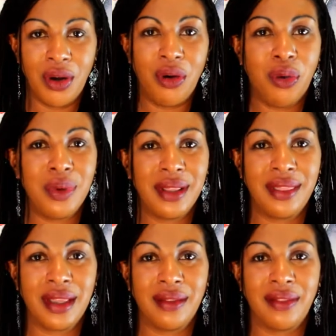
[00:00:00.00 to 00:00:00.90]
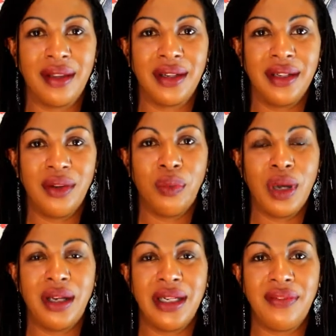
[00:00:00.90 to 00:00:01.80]
or we think that we
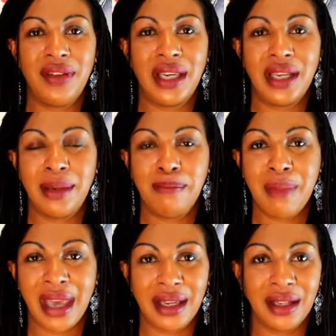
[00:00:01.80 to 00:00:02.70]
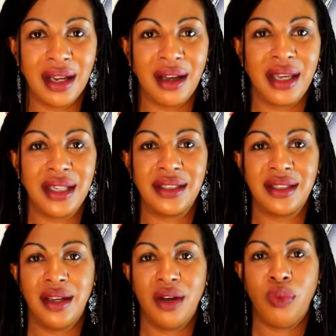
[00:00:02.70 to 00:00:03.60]
are living in a mechanized,